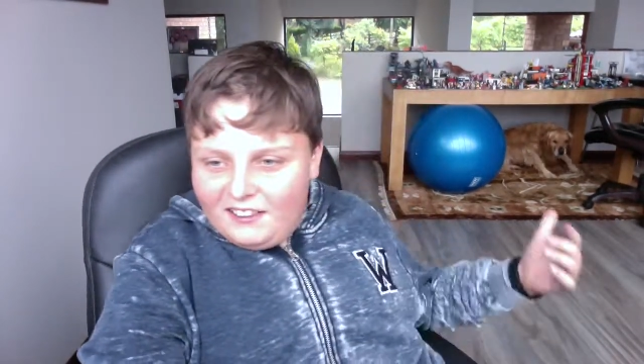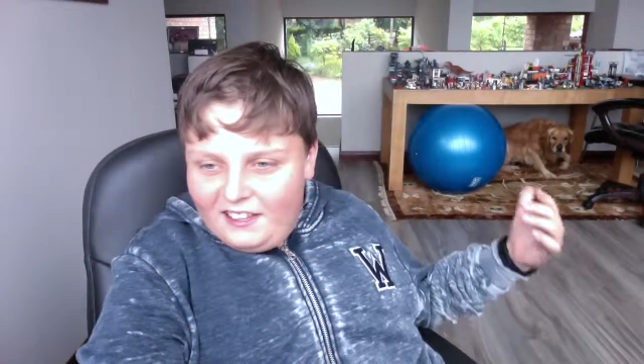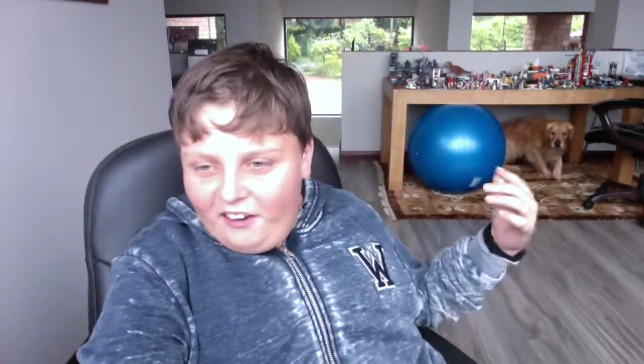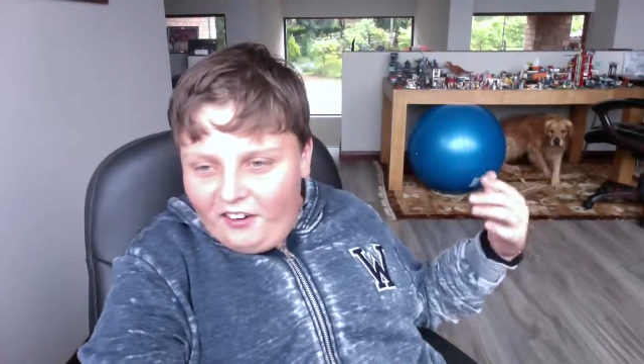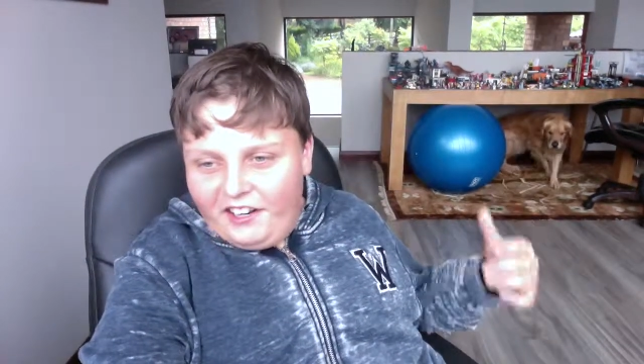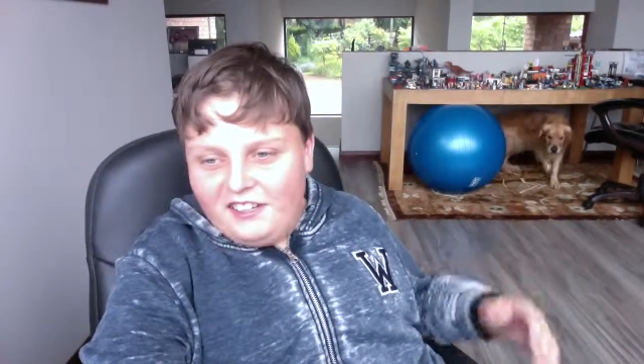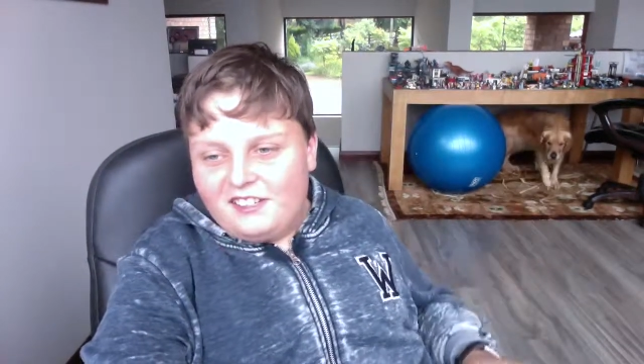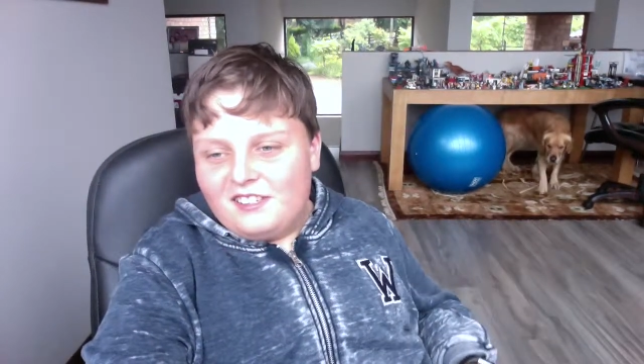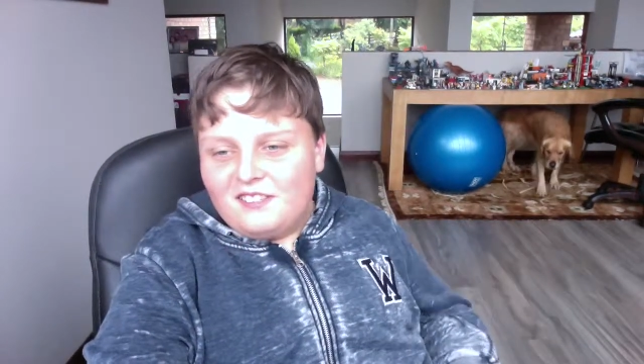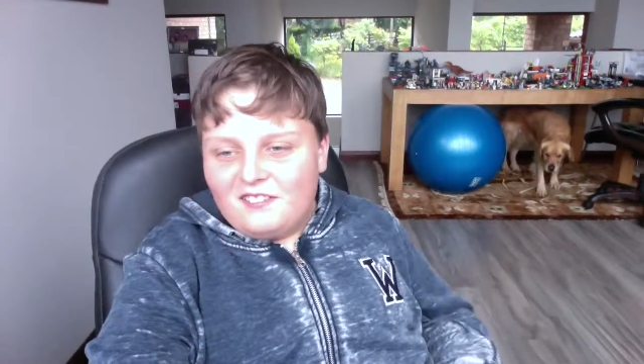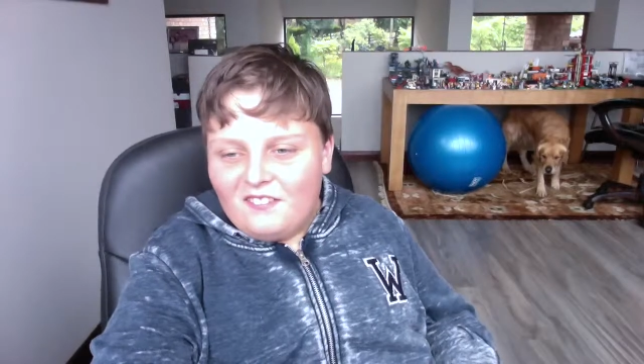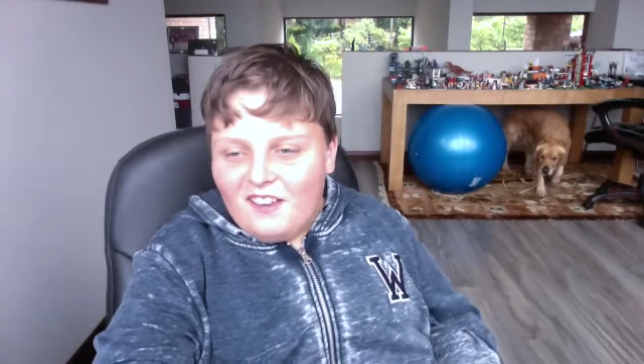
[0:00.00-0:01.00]
There he is.
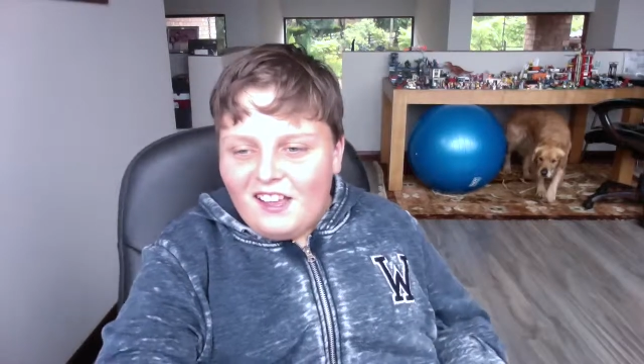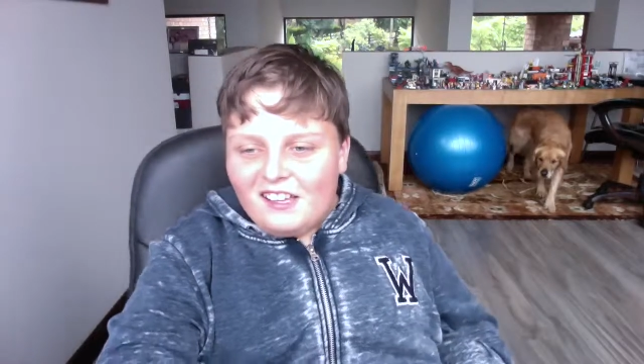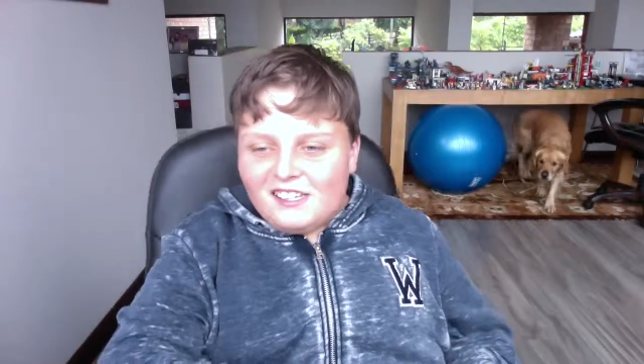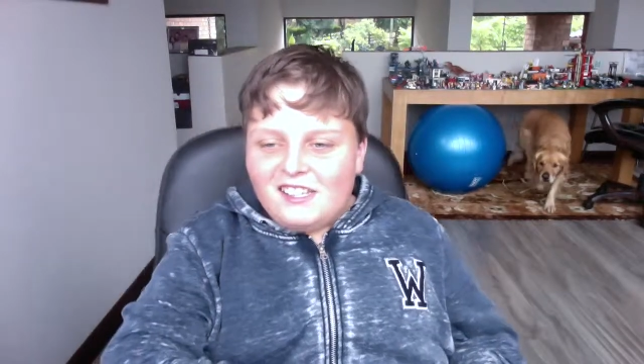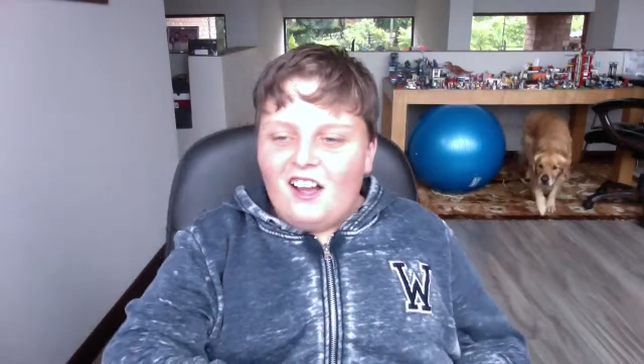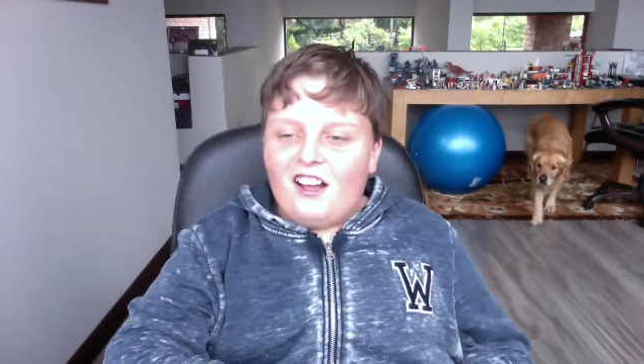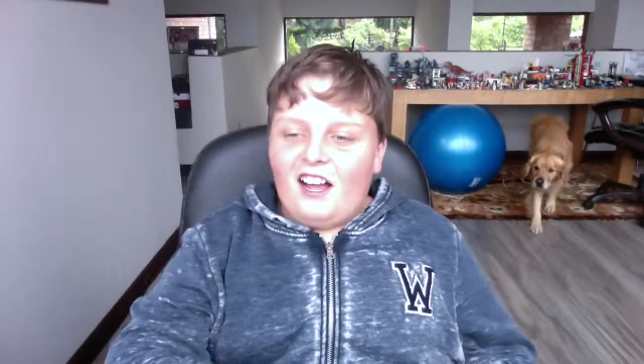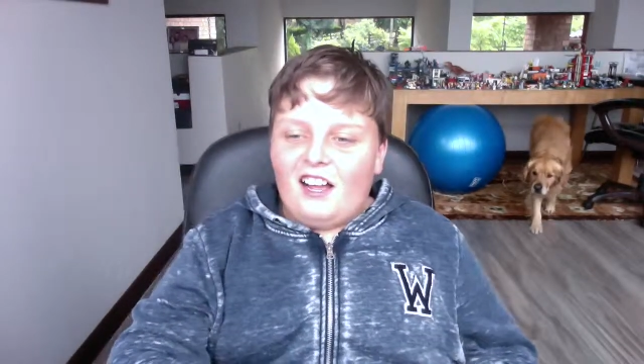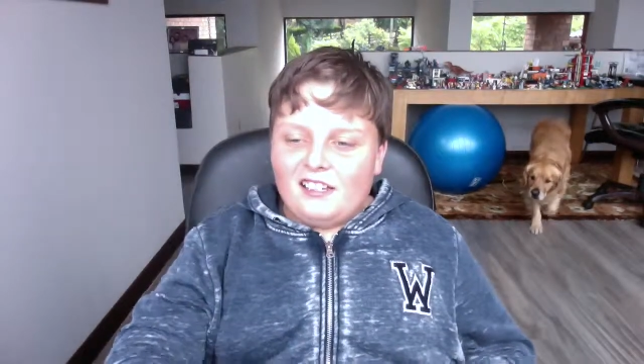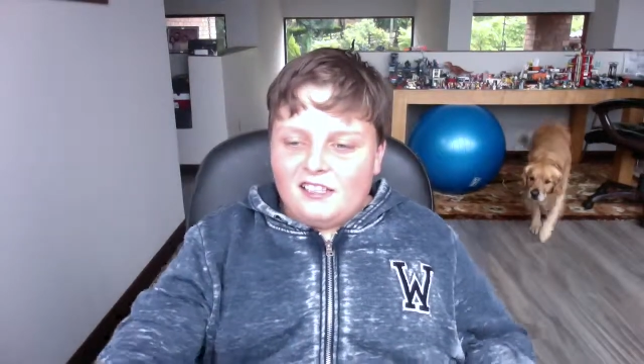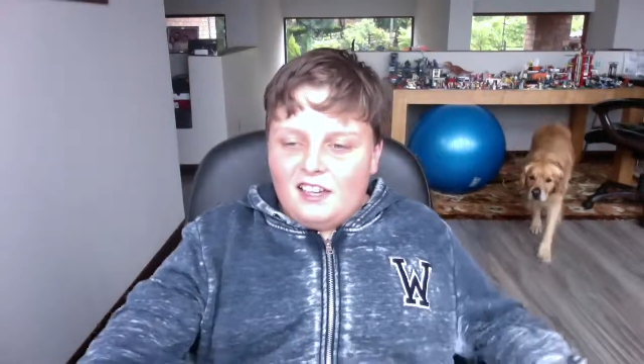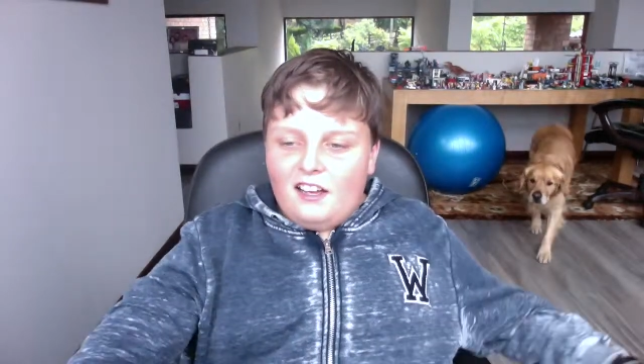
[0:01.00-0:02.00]
So yeah,
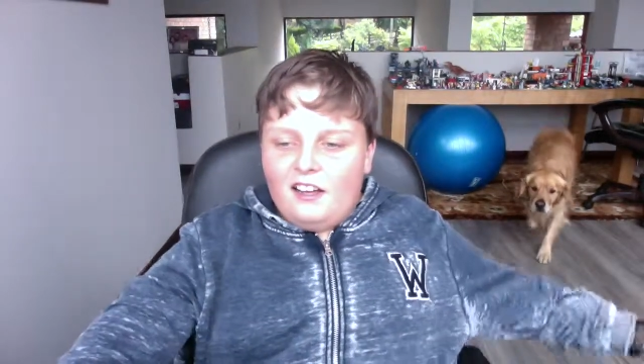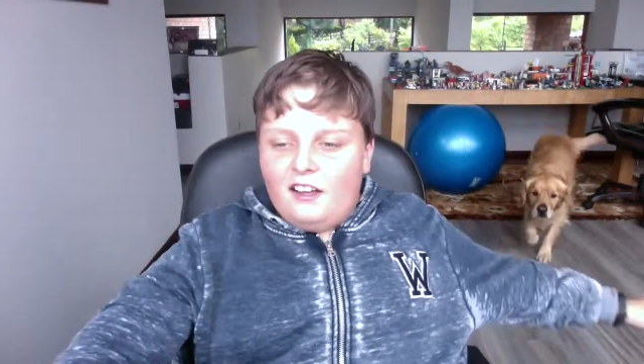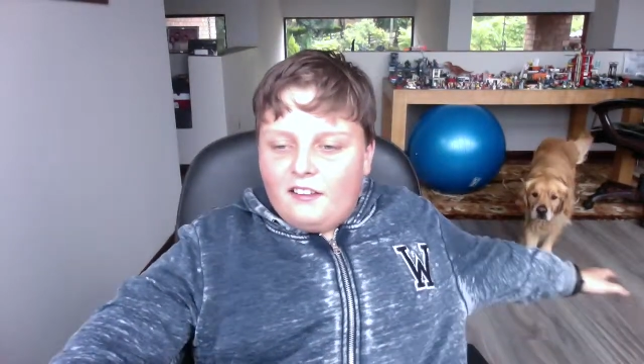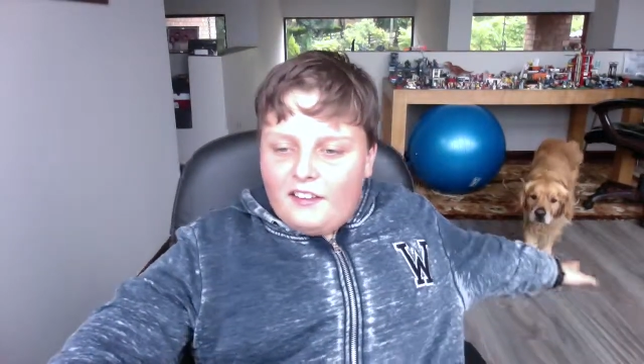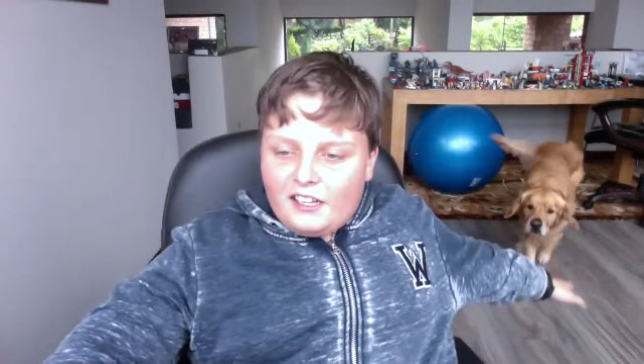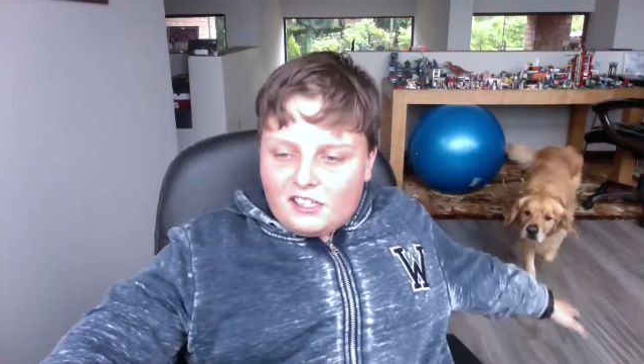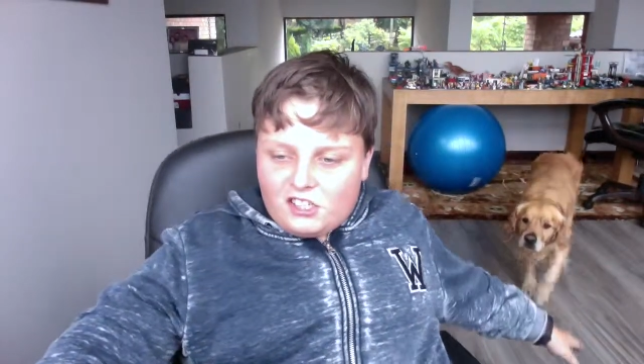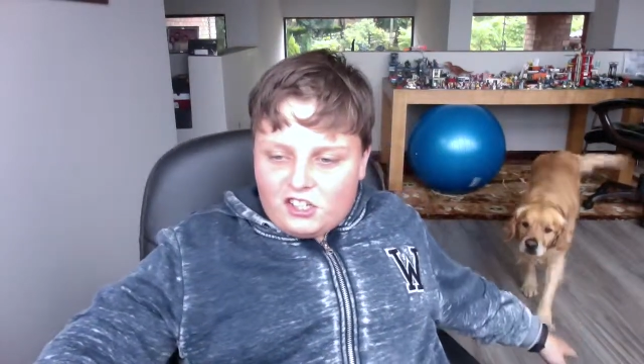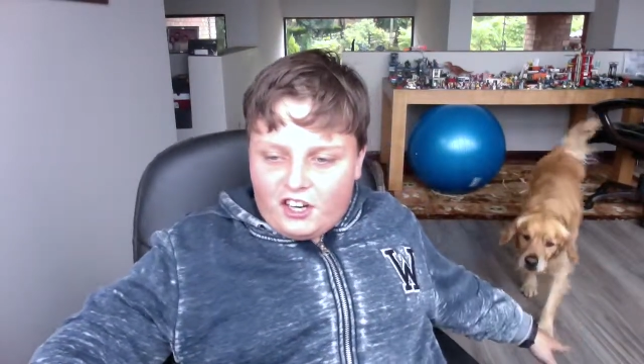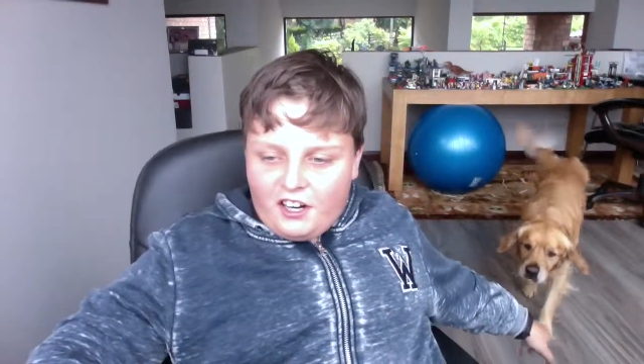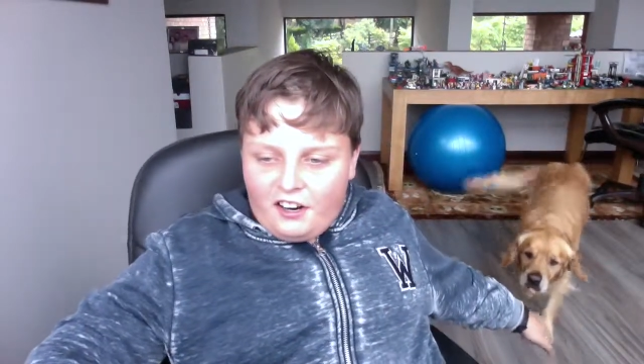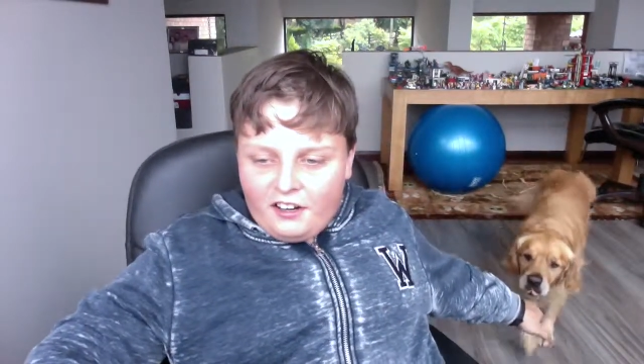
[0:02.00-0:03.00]
guys, that's
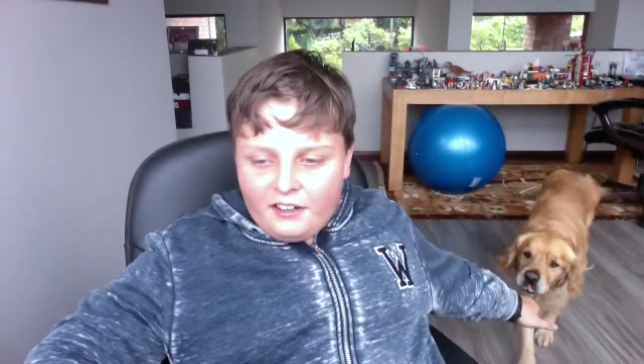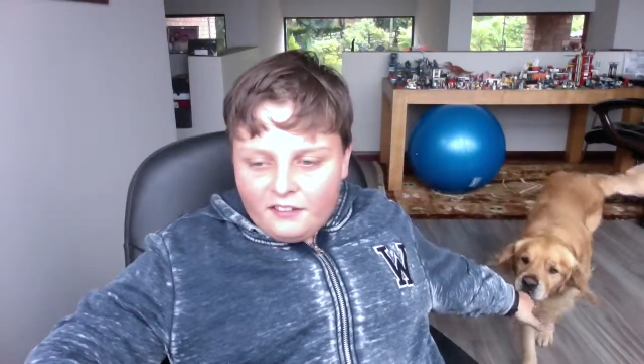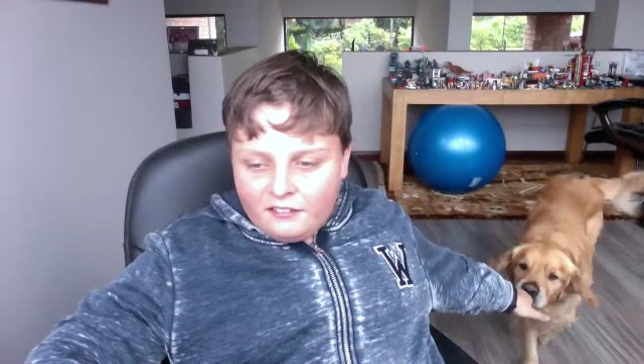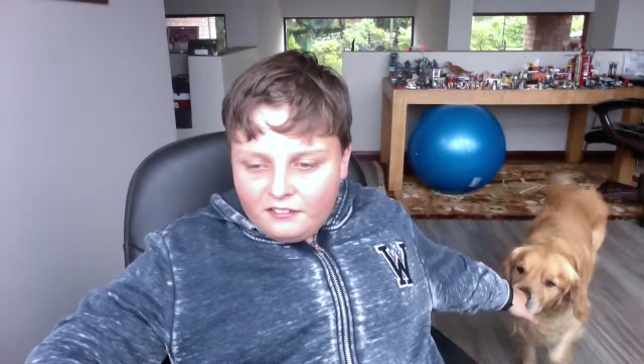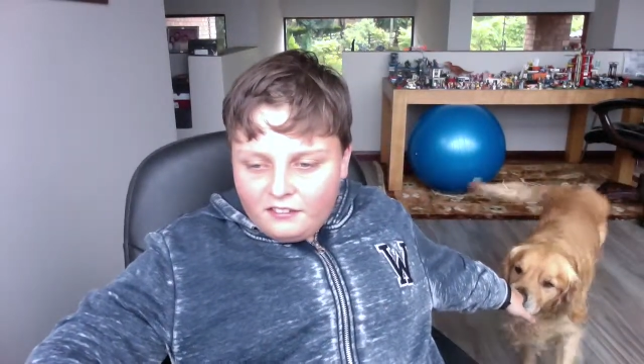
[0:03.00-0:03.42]
Jedi.